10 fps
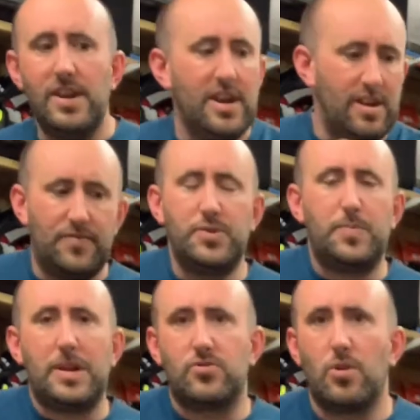You have this
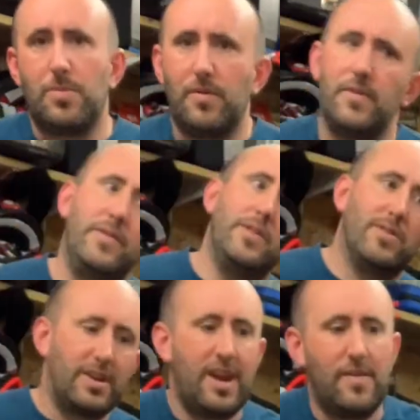big drop off. If you're not
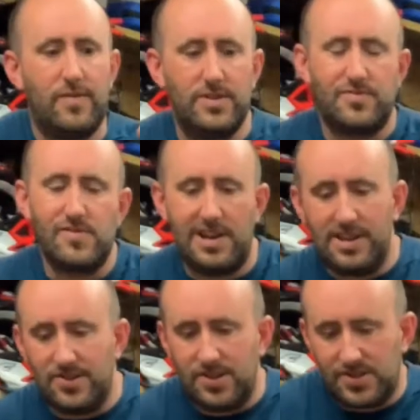careful, it's really
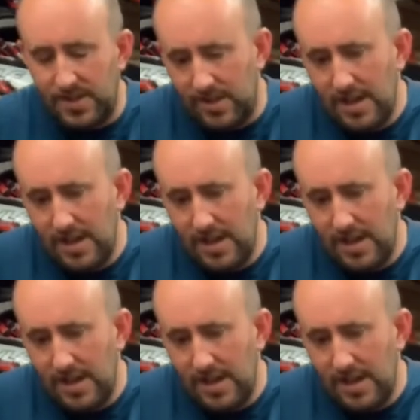easy to